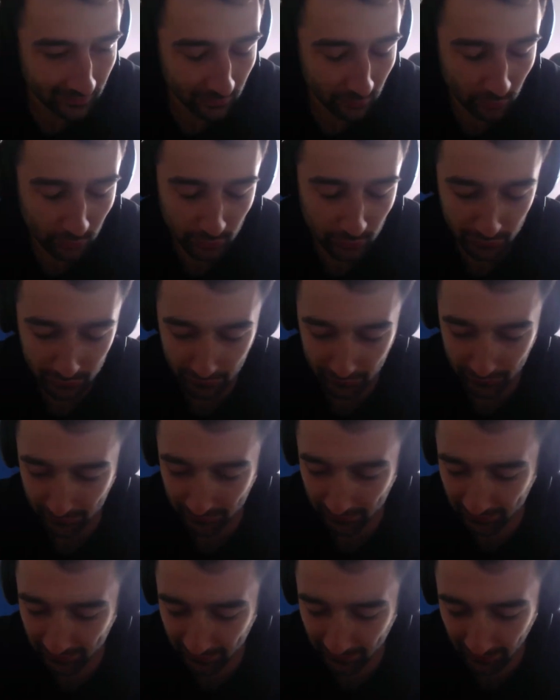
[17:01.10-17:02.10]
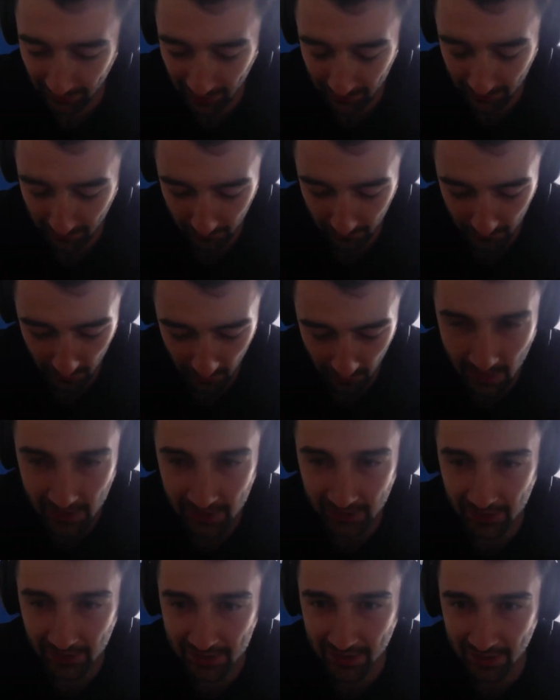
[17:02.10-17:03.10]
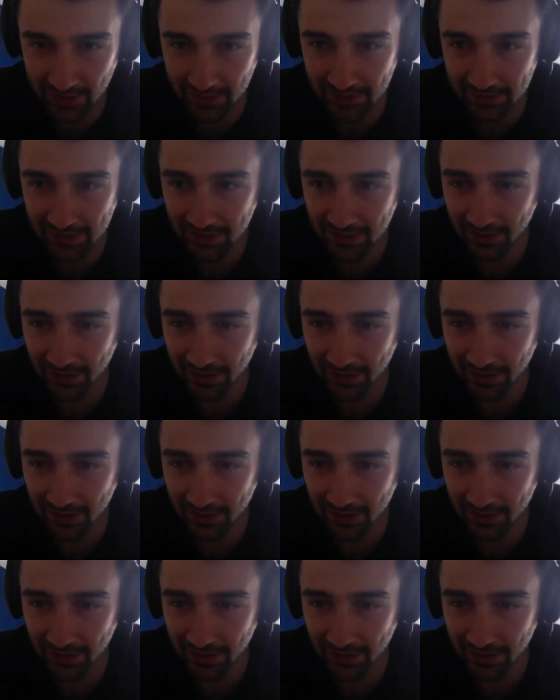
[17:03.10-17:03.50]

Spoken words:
Oh, I have a few opinions here.